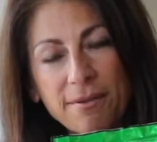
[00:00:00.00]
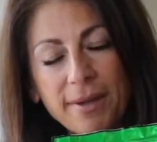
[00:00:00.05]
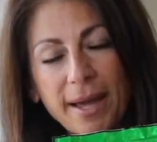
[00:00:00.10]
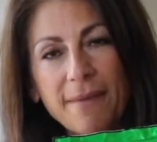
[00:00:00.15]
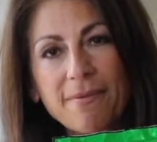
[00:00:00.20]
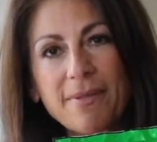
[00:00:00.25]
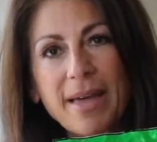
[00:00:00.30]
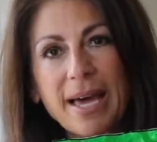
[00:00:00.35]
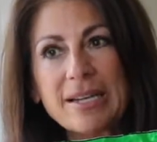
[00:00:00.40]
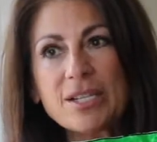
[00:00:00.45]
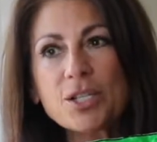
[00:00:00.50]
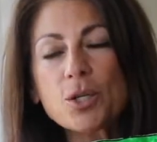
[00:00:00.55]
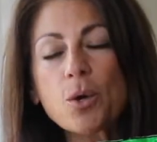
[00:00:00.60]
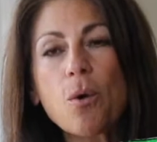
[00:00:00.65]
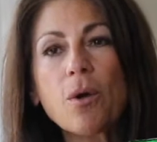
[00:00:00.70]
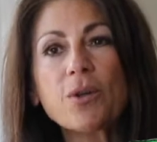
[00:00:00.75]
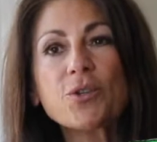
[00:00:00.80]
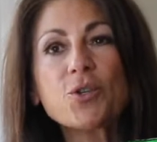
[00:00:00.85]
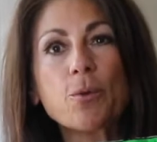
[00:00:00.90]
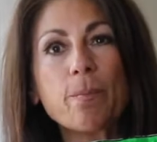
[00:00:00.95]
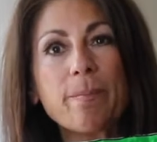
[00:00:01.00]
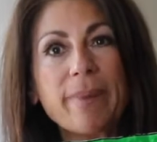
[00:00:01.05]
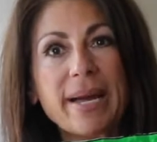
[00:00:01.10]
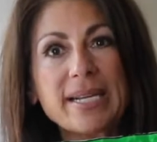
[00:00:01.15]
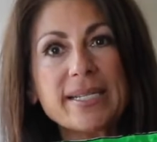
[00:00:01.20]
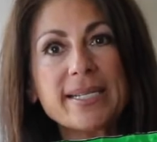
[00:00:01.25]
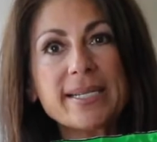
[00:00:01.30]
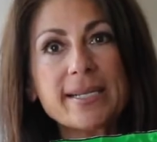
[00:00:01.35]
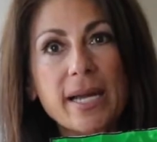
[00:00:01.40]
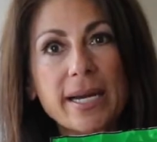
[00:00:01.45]
And that is called your
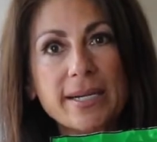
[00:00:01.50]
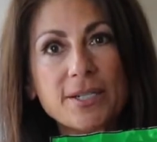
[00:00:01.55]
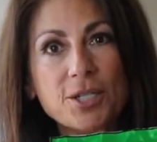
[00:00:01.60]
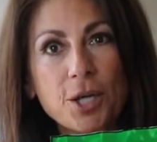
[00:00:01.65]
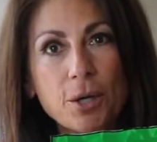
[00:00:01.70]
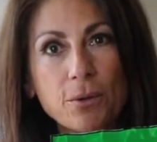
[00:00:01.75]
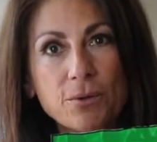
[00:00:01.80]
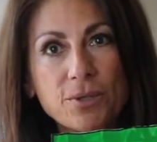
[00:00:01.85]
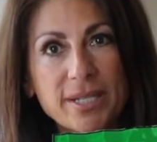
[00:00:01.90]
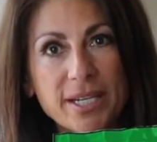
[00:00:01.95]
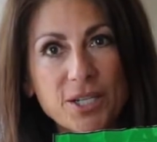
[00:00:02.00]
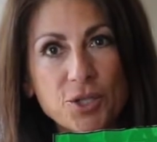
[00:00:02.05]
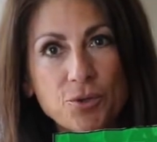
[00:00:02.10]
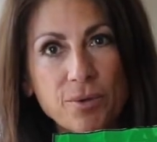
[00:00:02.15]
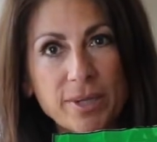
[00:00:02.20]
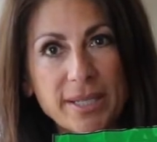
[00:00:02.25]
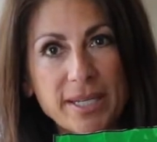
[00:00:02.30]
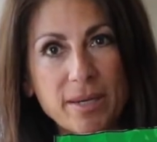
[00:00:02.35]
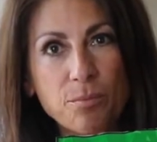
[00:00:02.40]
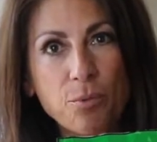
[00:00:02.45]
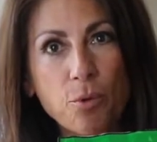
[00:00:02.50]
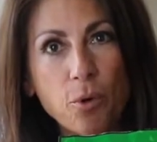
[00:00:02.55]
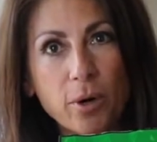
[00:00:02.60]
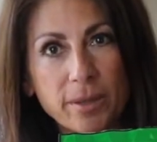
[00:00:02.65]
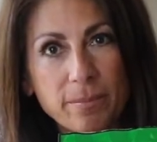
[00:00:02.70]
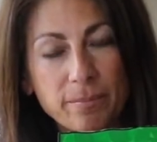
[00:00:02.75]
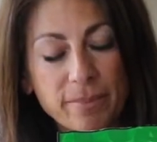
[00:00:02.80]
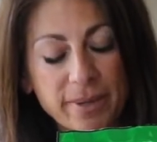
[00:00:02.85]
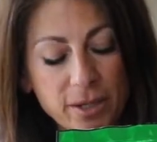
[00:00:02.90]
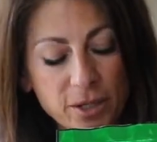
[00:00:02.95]
baseline dose. That's really
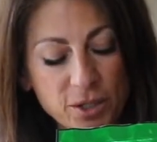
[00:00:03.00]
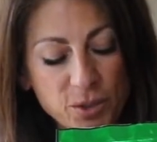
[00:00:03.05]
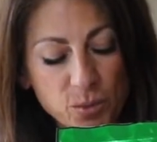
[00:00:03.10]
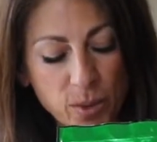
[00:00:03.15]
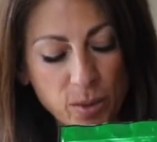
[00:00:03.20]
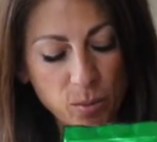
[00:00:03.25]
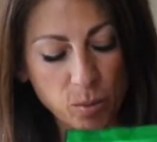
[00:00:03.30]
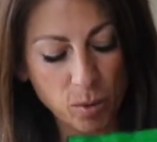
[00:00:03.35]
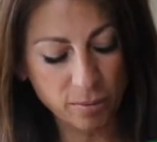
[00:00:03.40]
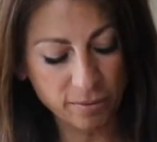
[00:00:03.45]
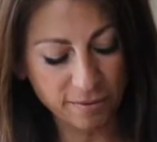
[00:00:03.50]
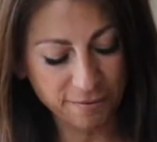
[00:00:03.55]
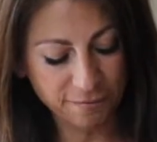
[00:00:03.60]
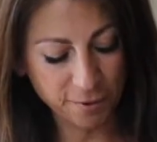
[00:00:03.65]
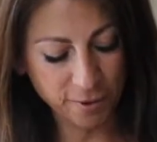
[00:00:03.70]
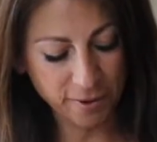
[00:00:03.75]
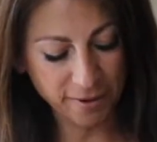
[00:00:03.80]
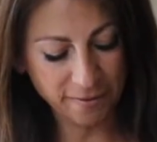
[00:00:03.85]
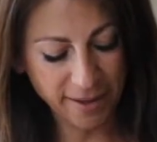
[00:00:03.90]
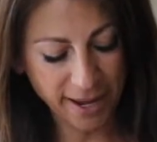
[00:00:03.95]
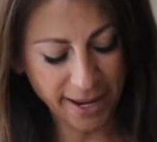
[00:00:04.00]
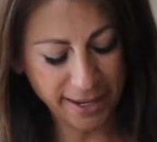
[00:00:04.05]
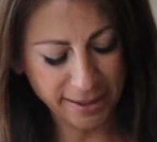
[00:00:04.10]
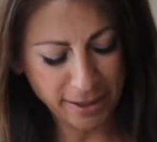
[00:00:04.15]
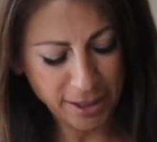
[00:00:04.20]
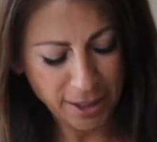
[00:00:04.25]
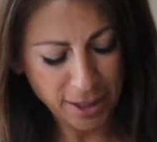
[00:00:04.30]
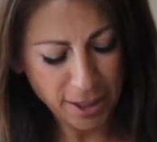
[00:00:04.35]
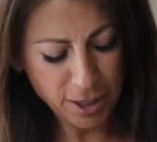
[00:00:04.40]
important because we will refer to that.